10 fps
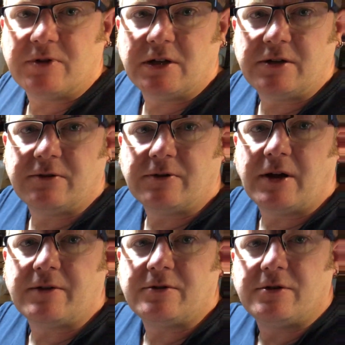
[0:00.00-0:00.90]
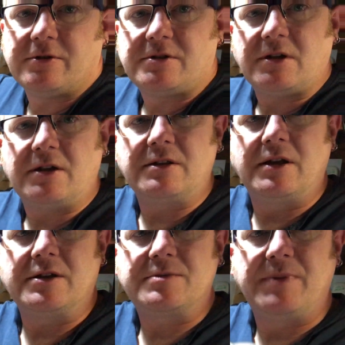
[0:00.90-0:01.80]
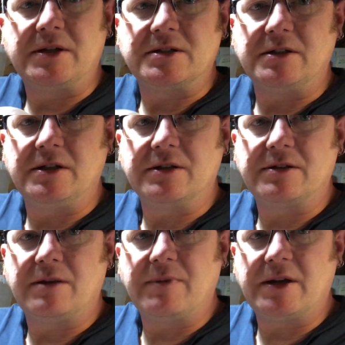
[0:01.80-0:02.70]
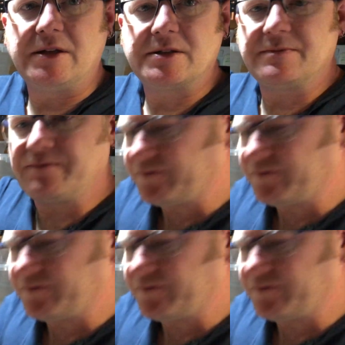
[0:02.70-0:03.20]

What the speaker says: really, don't they? That's basically it. Dead maggots.